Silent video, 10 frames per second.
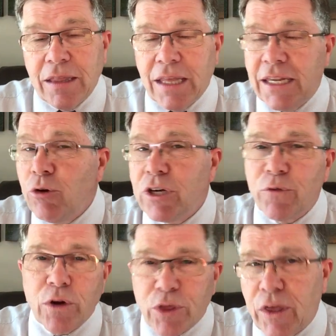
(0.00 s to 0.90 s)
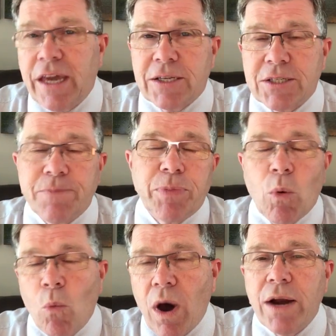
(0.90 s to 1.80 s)
do different things.
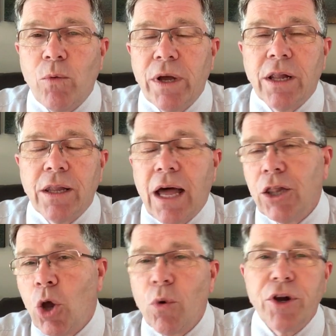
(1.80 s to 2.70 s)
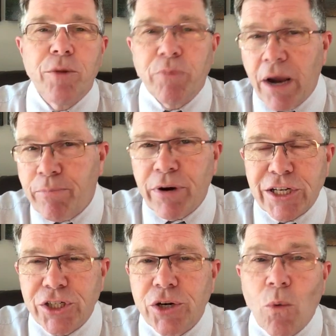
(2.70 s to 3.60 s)
One will lower your blood
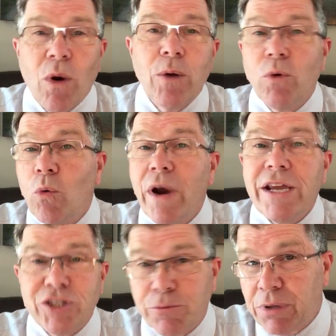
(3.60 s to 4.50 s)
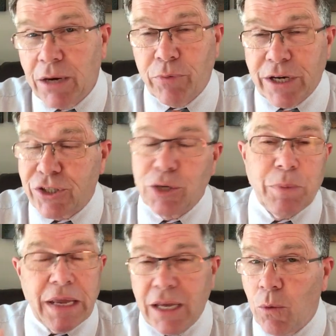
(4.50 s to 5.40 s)
pressure, one will raise your blood pressure
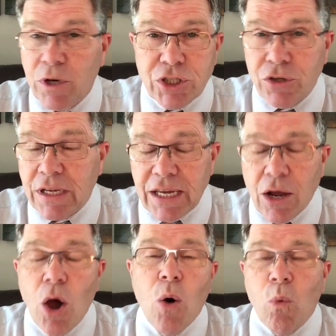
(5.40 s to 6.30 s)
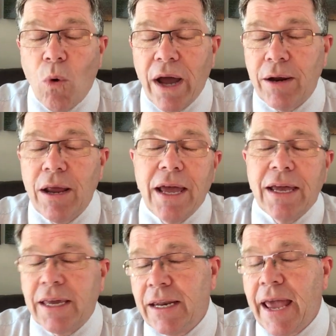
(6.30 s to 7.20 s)
depending on what you need. One
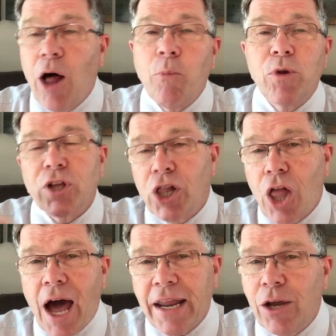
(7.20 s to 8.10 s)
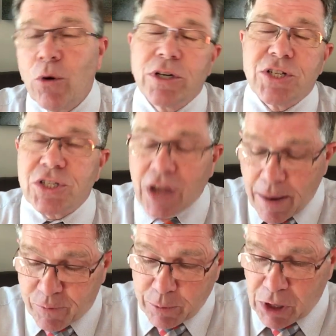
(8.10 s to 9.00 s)
can help with clotting or to
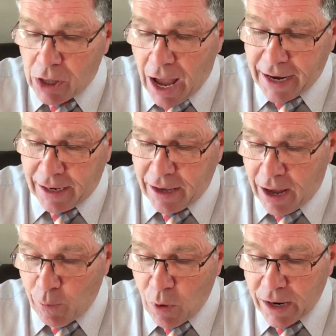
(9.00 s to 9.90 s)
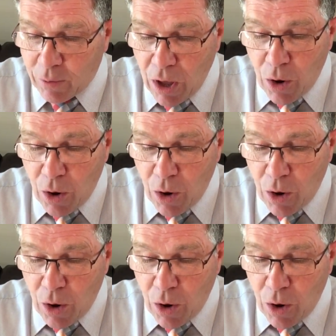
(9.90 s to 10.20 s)
stop from clotting. One